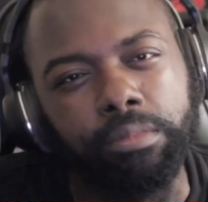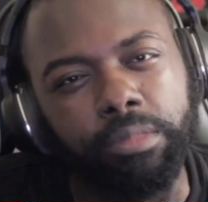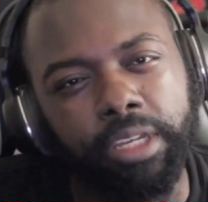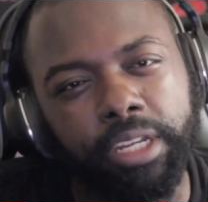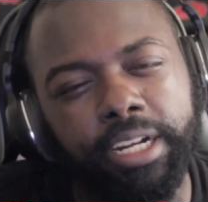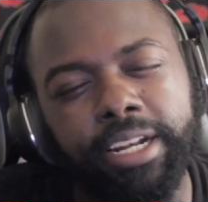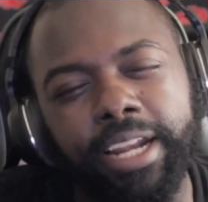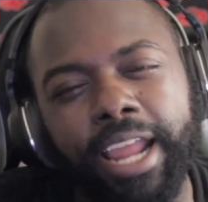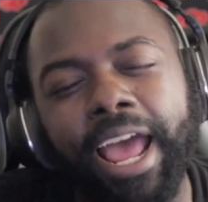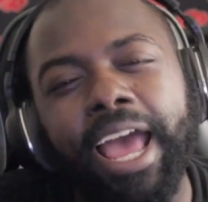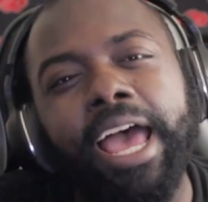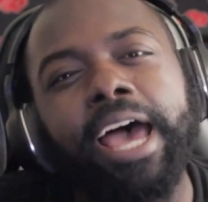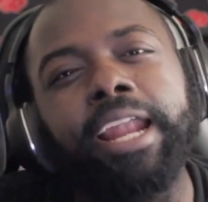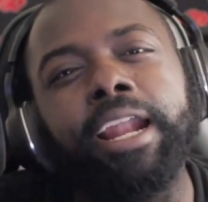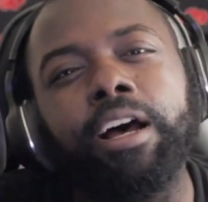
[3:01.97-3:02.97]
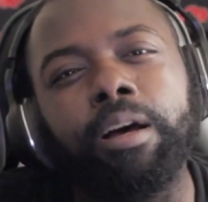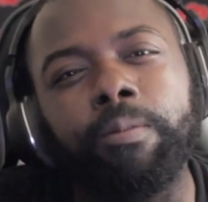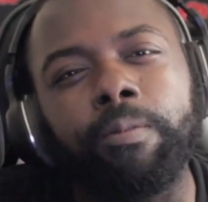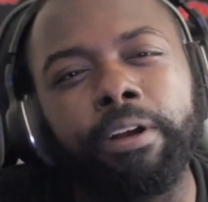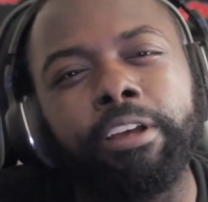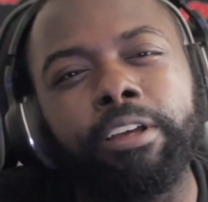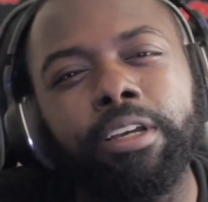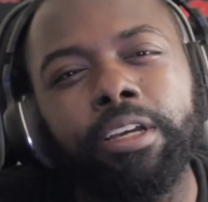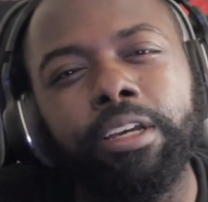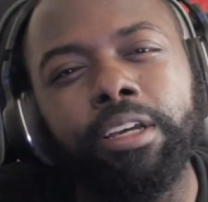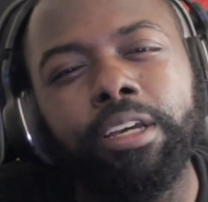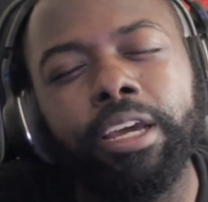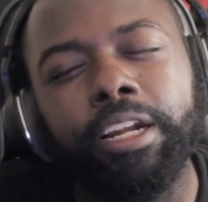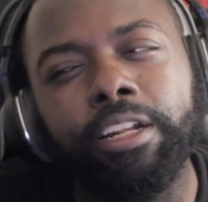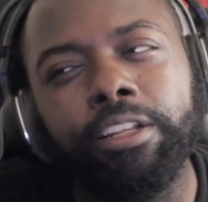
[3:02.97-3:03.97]
It didn't add up, right?
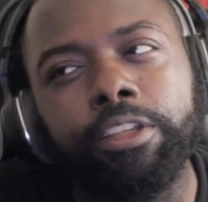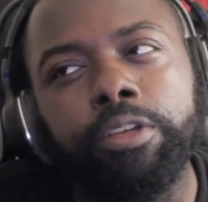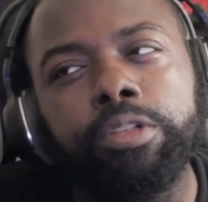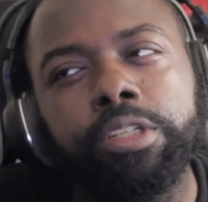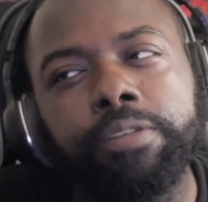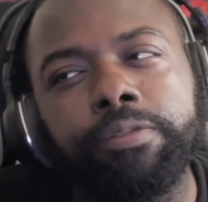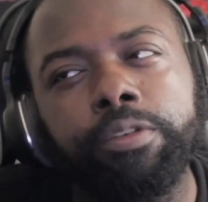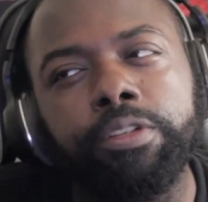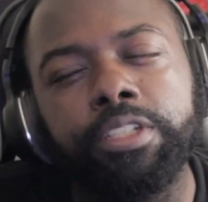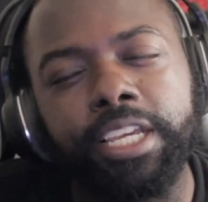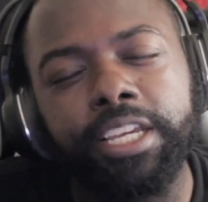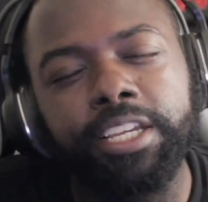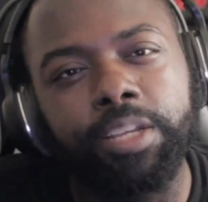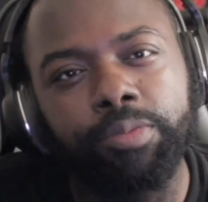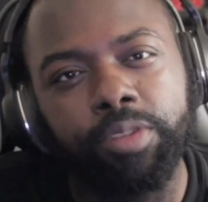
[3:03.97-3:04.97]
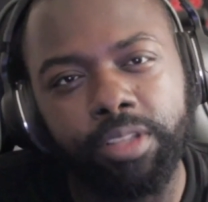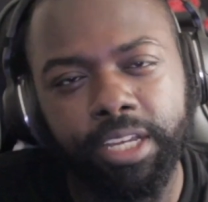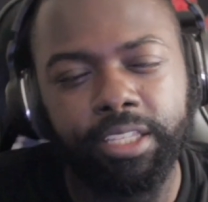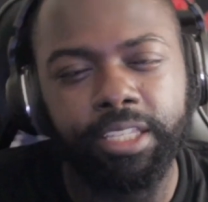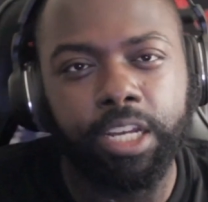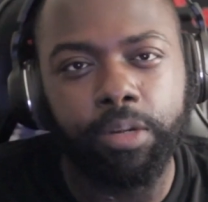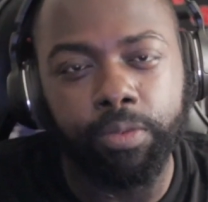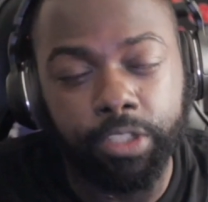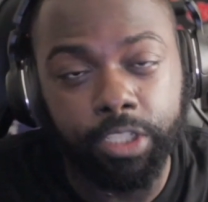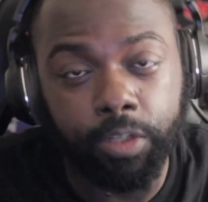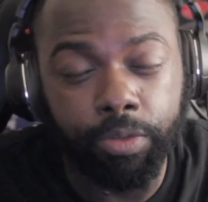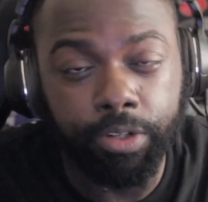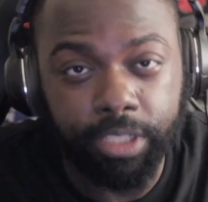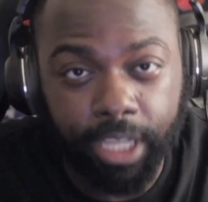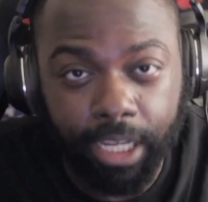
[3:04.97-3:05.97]
And then usually if you say something like that when
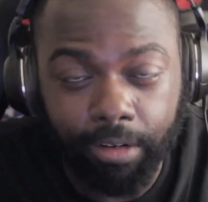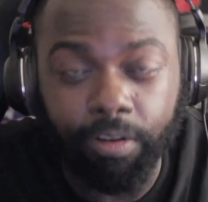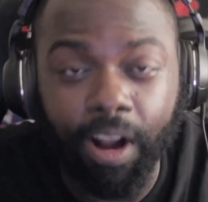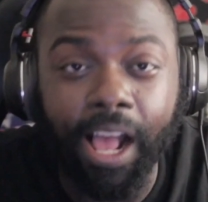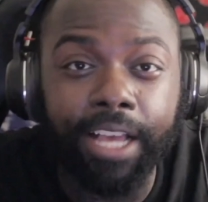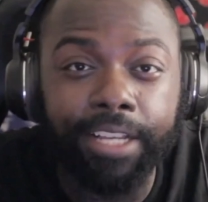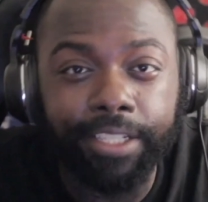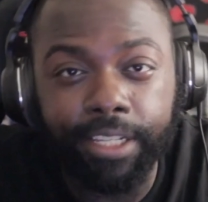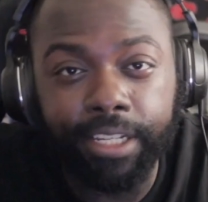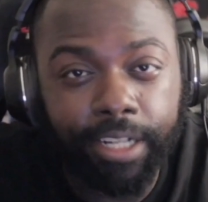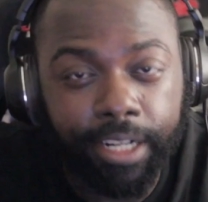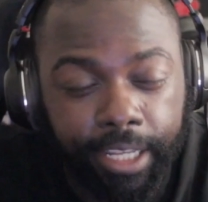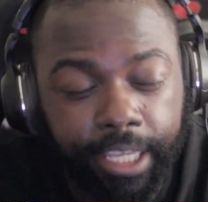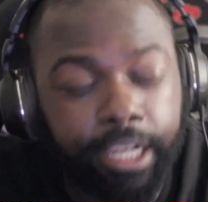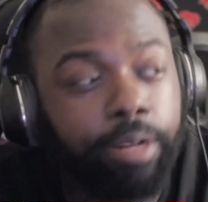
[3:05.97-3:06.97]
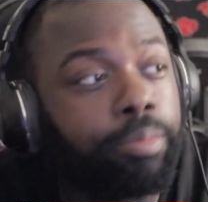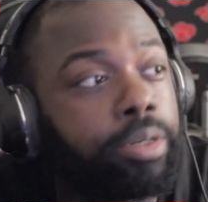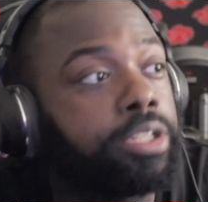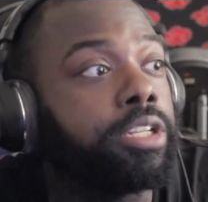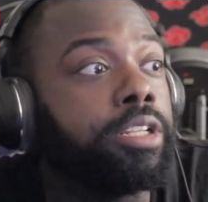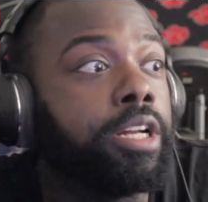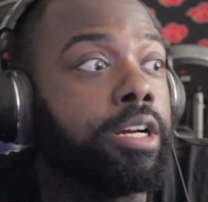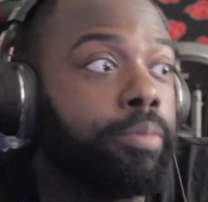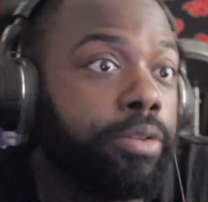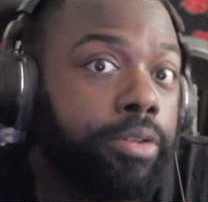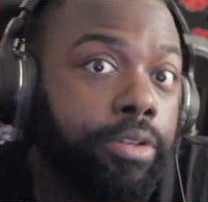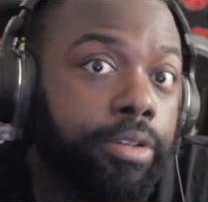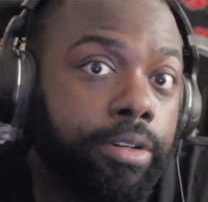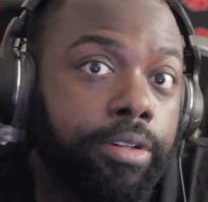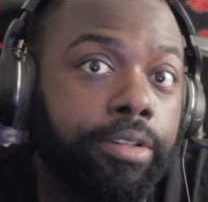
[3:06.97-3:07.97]
someone is like rising and they get a bunch of
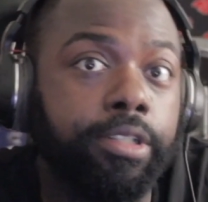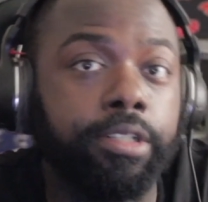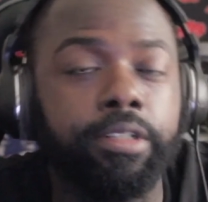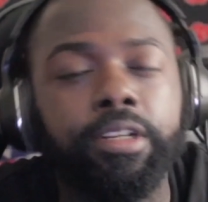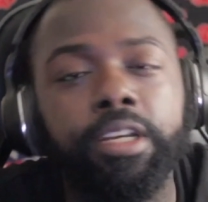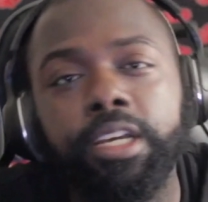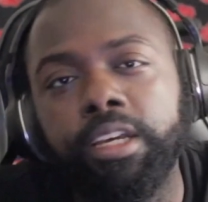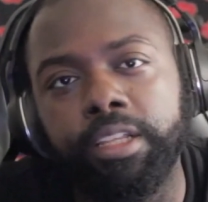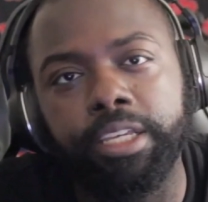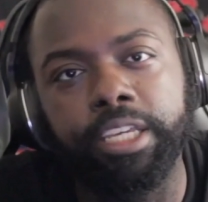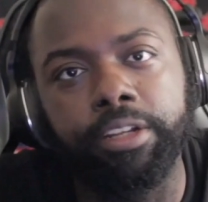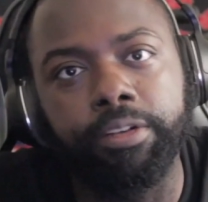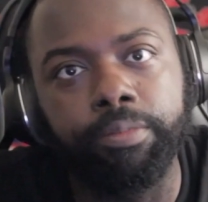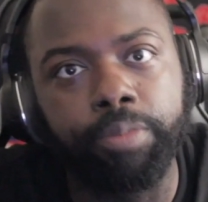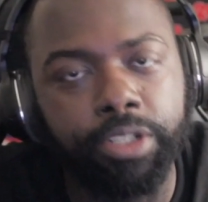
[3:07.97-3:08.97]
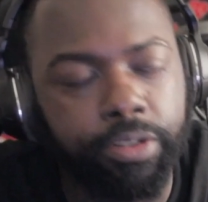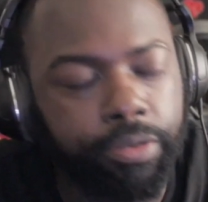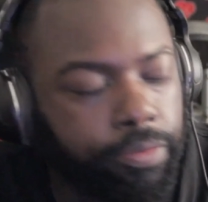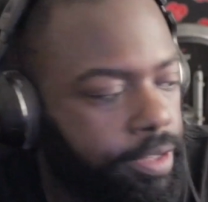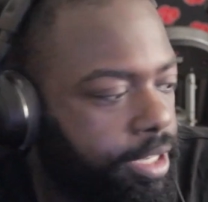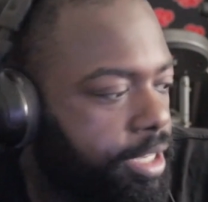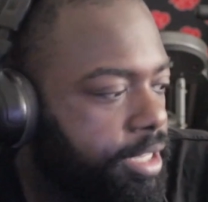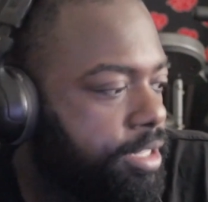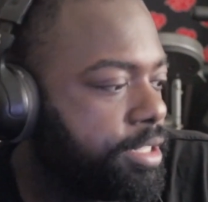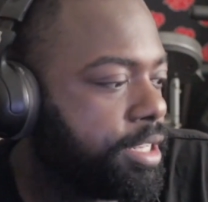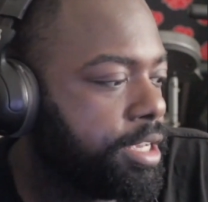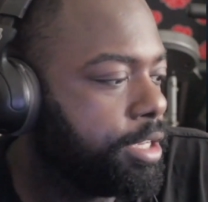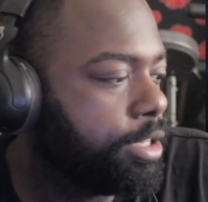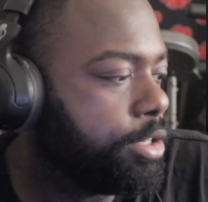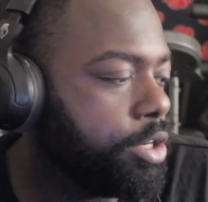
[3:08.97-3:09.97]
numbers and they get a bunch of fans,
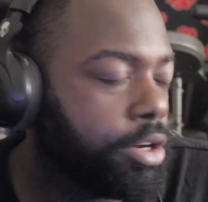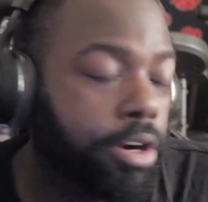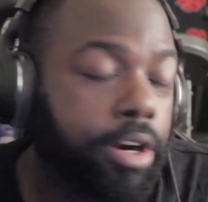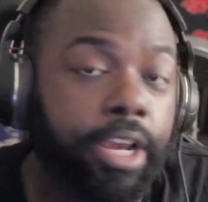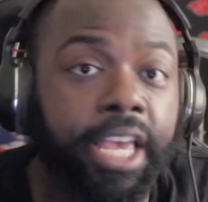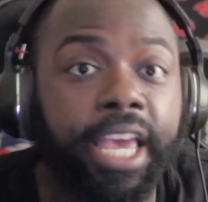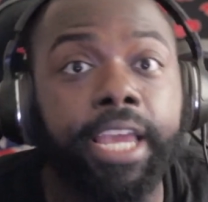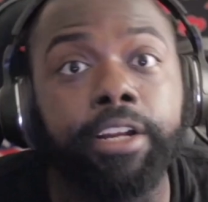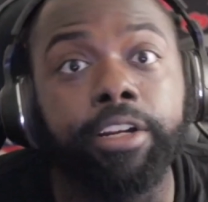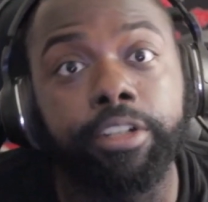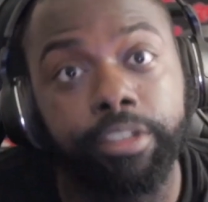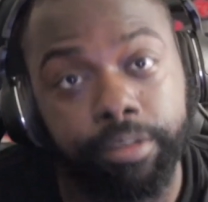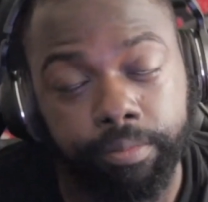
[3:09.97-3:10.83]
you're a hater,